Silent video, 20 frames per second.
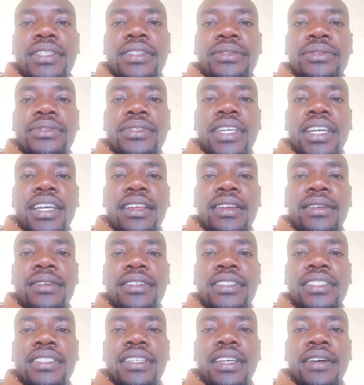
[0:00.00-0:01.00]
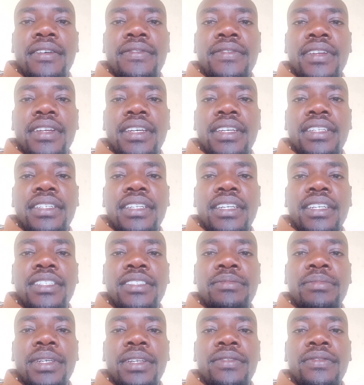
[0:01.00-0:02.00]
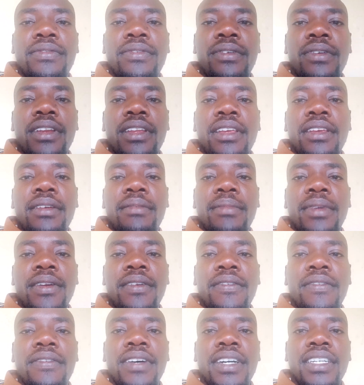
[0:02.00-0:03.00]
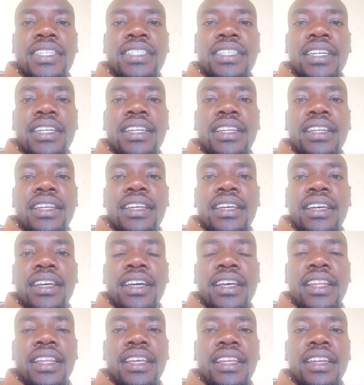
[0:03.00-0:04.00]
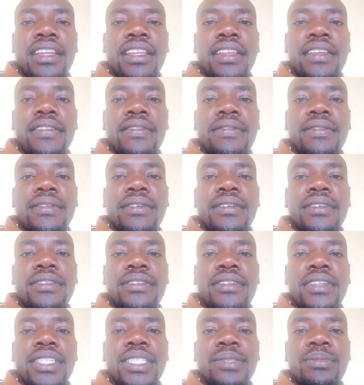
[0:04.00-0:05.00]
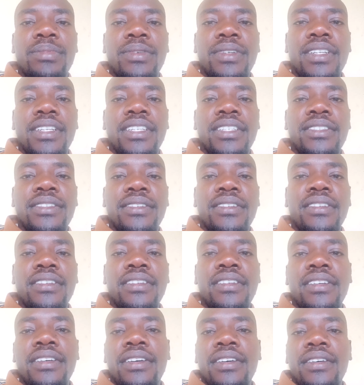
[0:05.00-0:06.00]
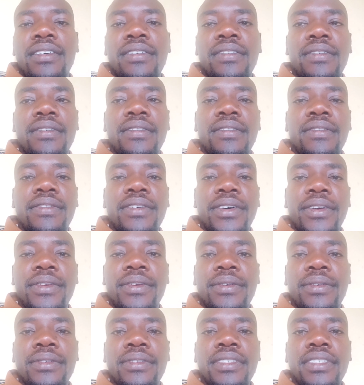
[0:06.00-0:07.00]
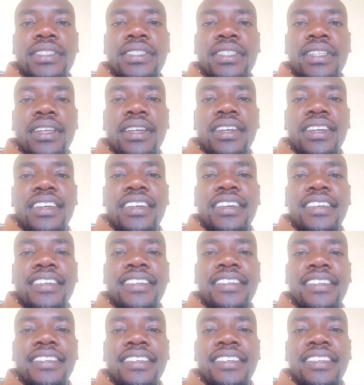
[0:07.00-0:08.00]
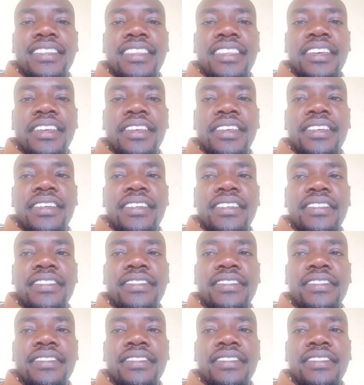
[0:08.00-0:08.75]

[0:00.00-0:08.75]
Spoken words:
silos after it has been fully manufactured, ready for transportation for use. Thank you.